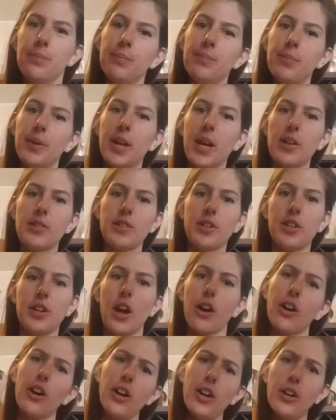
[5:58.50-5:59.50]
because you're
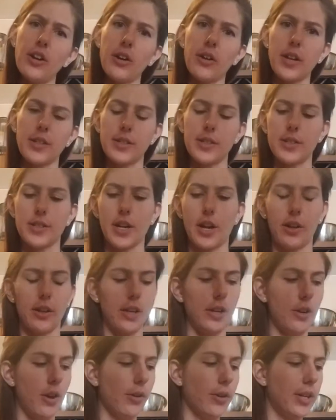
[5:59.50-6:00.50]
younger, you don't necessarily
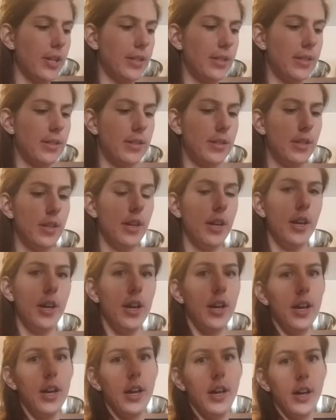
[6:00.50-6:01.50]
notice
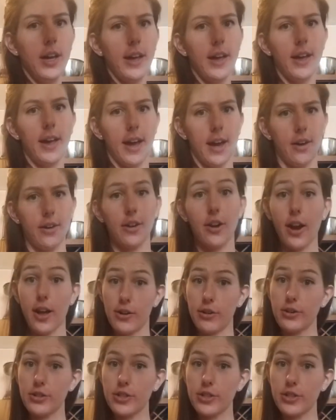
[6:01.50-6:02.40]
how your energy